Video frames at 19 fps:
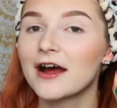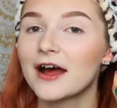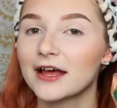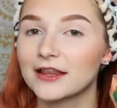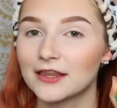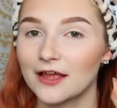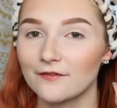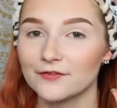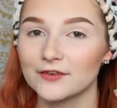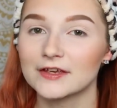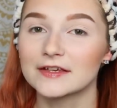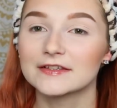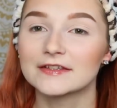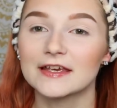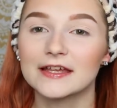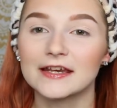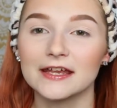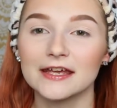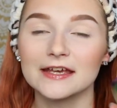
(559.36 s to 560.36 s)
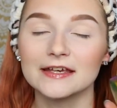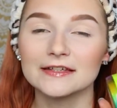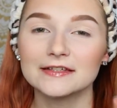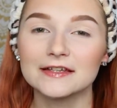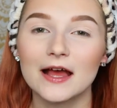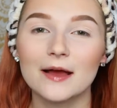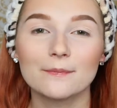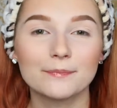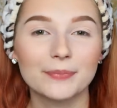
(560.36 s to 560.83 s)
I love this. It
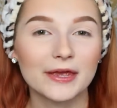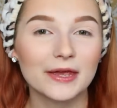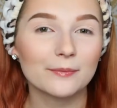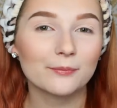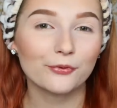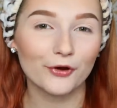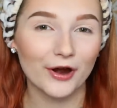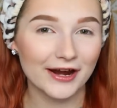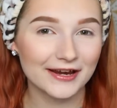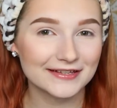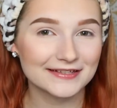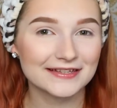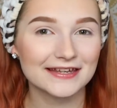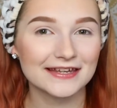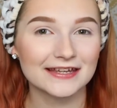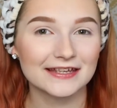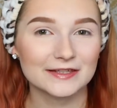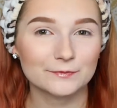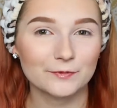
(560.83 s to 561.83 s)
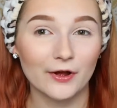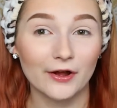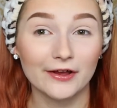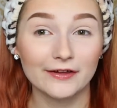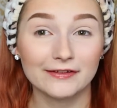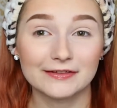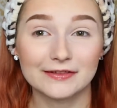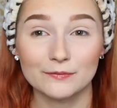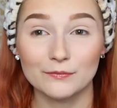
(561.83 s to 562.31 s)
is a bit pricey. It's
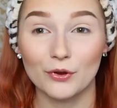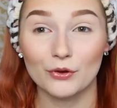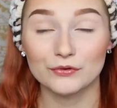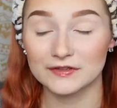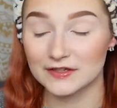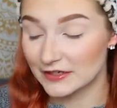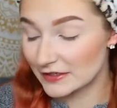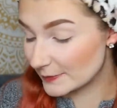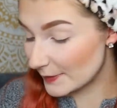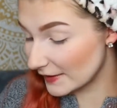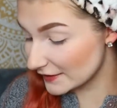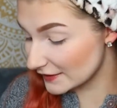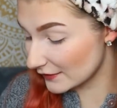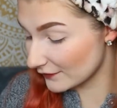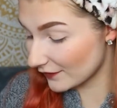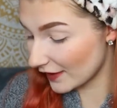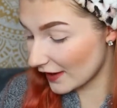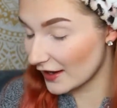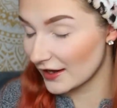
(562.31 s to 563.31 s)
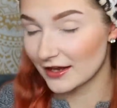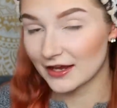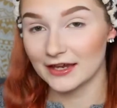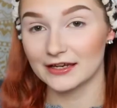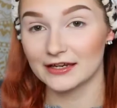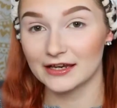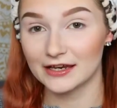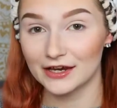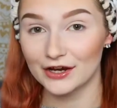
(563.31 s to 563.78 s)
probably like the most expensive thing
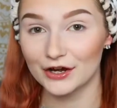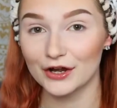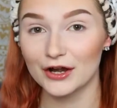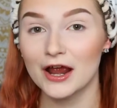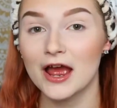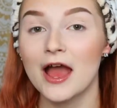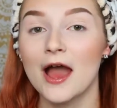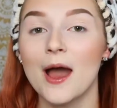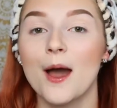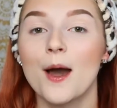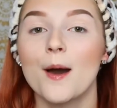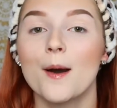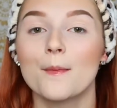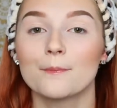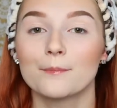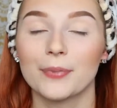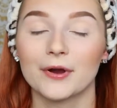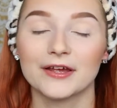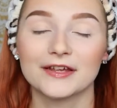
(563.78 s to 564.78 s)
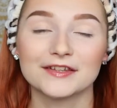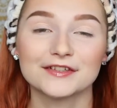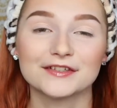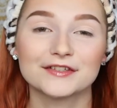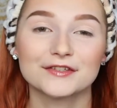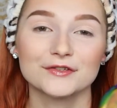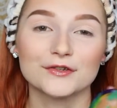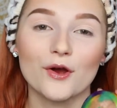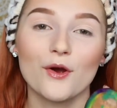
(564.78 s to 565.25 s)
in here, but it's
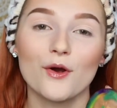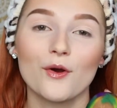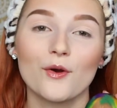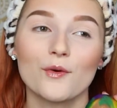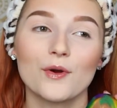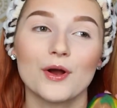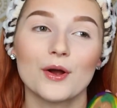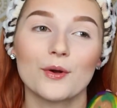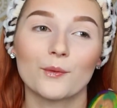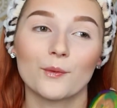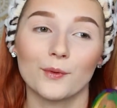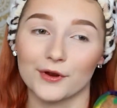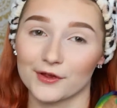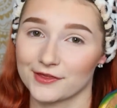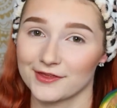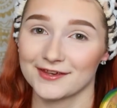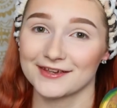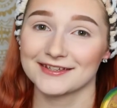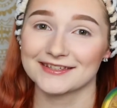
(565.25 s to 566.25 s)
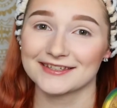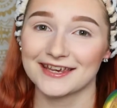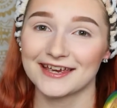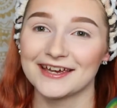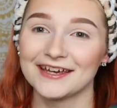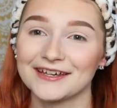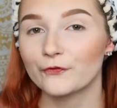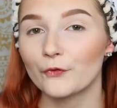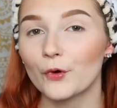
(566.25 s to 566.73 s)
so worth it.
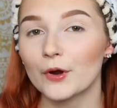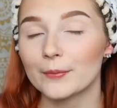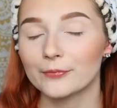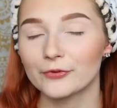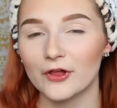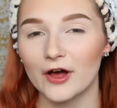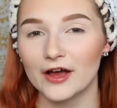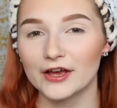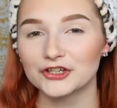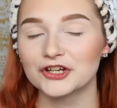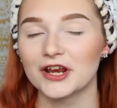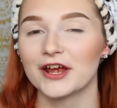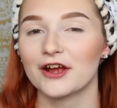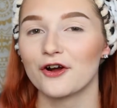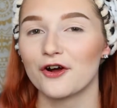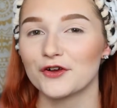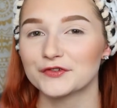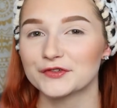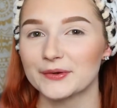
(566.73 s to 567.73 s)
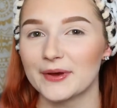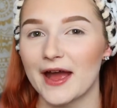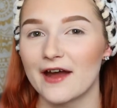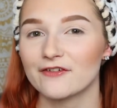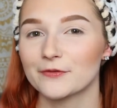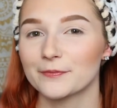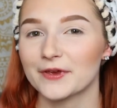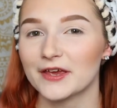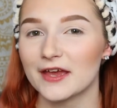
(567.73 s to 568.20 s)
For blush, I also
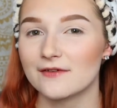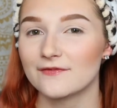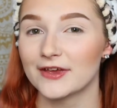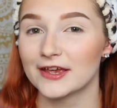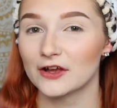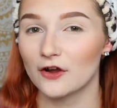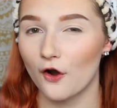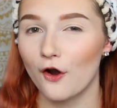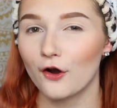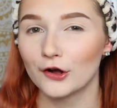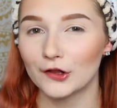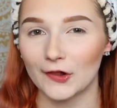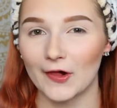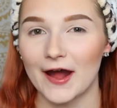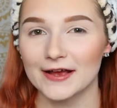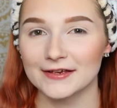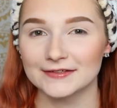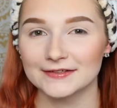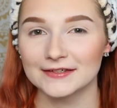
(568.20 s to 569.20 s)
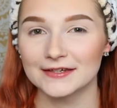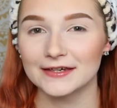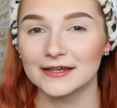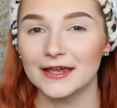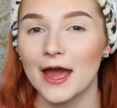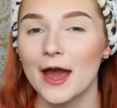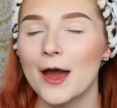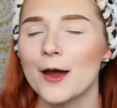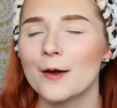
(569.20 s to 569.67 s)
have a bit of a cult
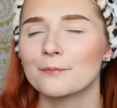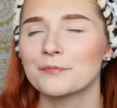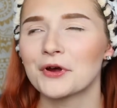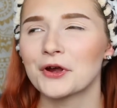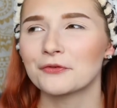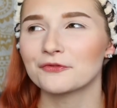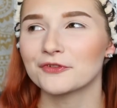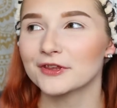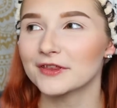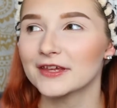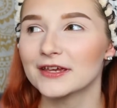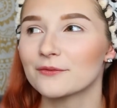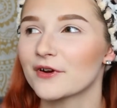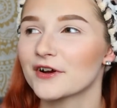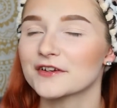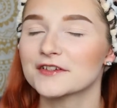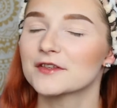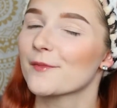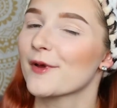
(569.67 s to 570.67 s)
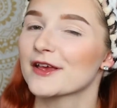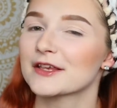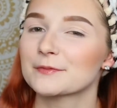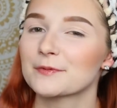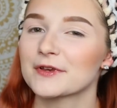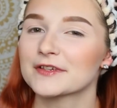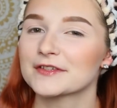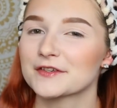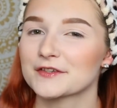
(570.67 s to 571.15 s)
classic, but really, where's the
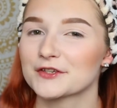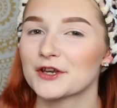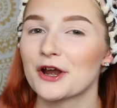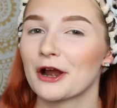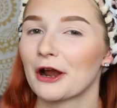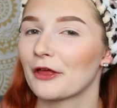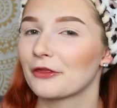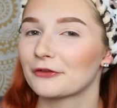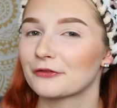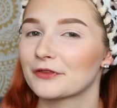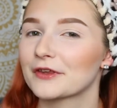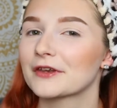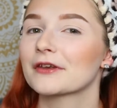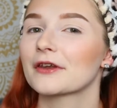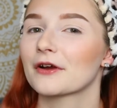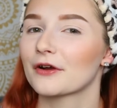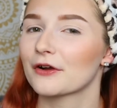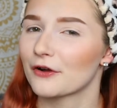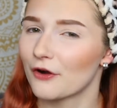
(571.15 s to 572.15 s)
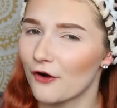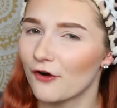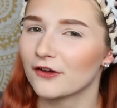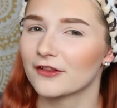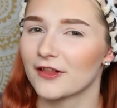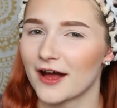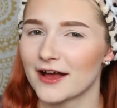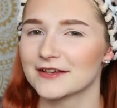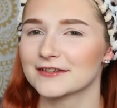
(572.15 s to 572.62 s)
best place to start other than cult
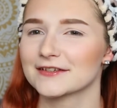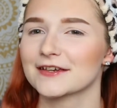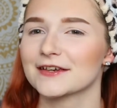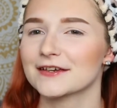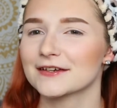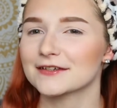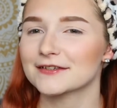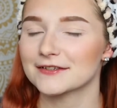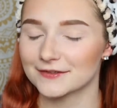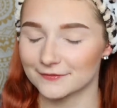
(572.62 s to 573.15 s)
classics?